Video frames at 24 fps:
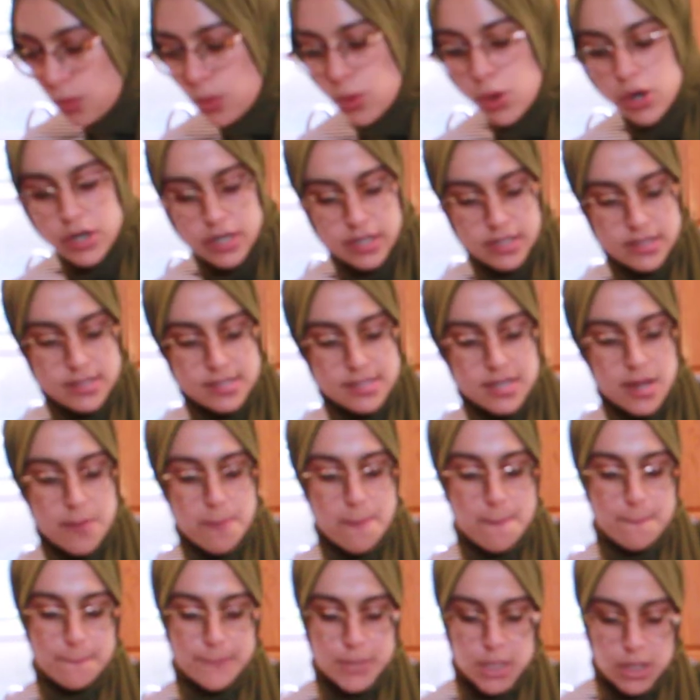Woods
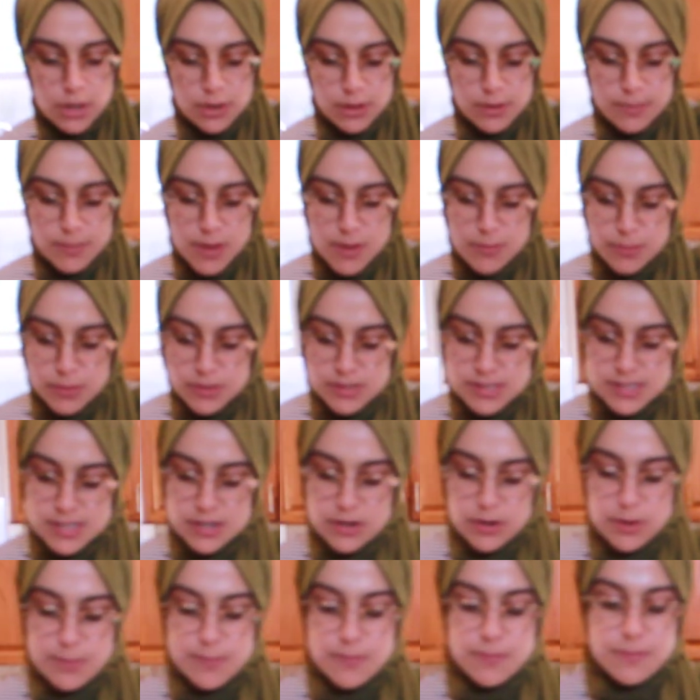Pure Maple
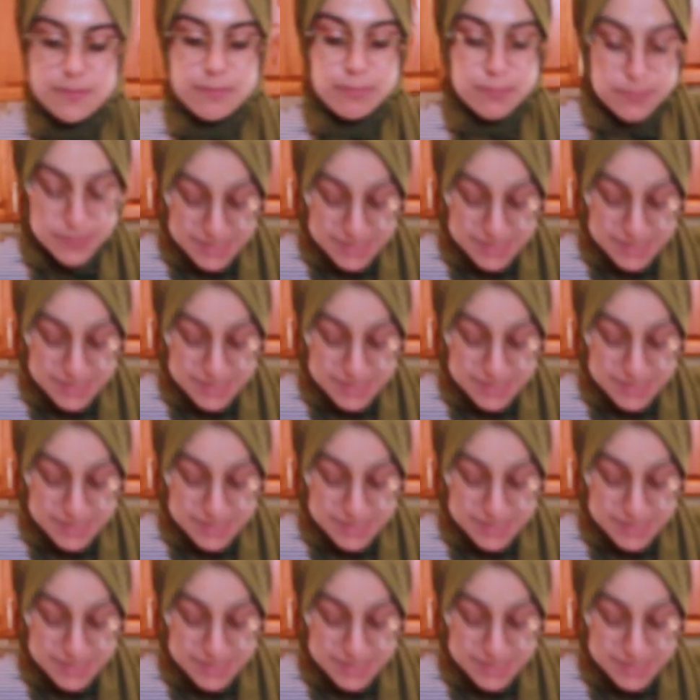Syrup.